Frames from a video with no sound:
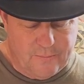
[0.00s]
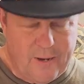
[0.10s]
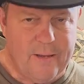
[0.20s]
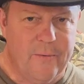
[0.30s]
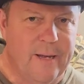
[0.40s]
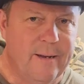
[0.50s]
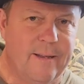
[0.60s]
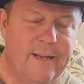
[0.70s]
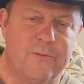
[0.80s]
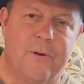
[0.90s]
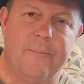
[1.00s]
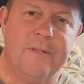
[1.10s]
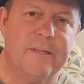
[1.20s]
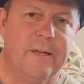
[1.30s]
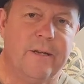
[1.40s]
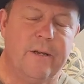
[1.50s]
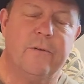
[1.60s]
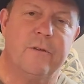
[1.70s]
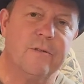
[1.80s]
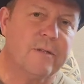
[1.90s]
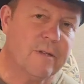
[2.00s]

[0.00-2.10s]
By the way, and that's what I've been telling you use